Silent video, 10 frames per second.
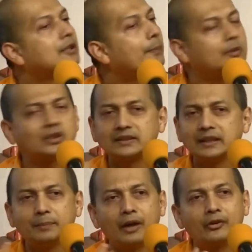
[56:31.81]
The
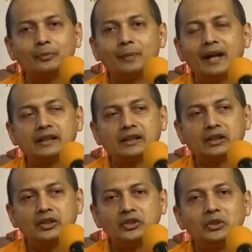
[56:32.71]
projecting power of Maya
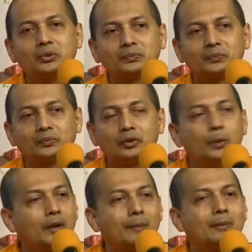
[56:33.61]
can continue.
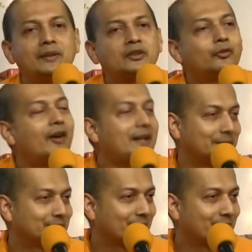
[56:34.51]
No problem. It's fun.